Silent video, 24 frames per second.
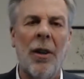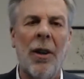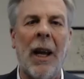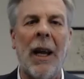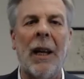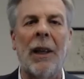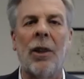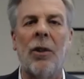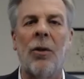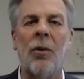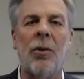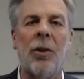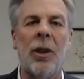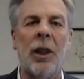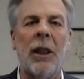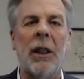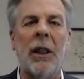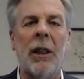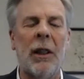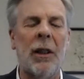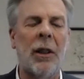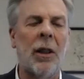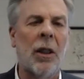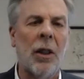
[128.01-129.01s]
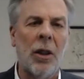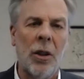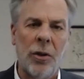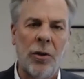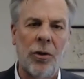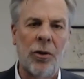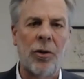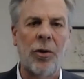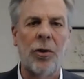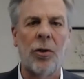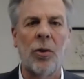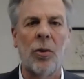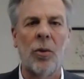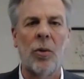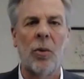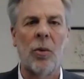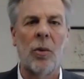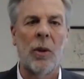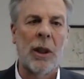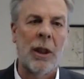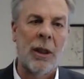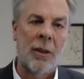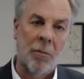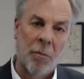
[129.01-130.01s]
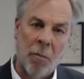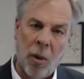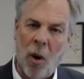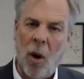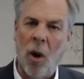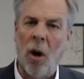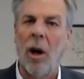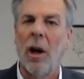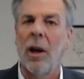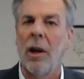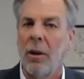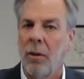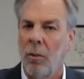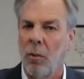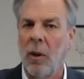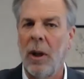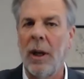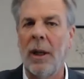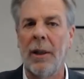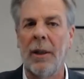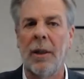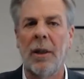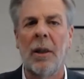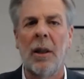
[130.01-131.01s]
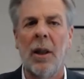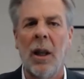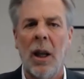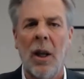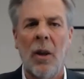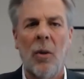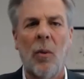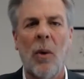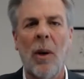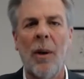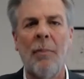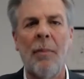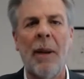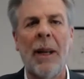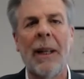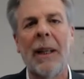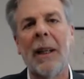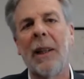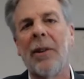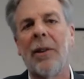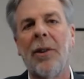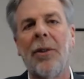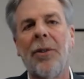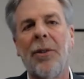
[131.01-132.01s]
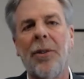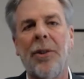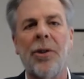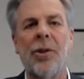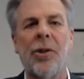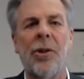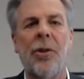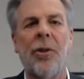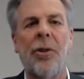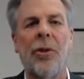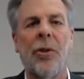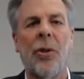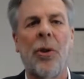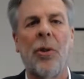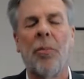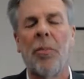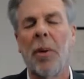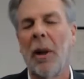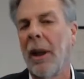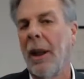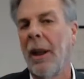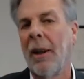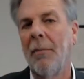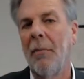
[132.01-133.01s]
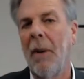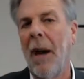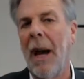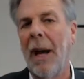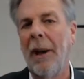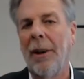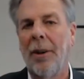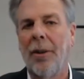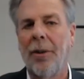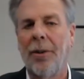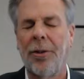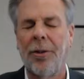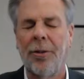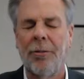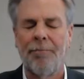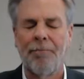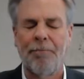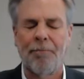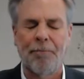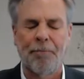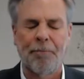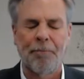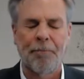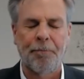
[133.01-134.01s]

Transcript: that you need to impart when making decisions on plan matters.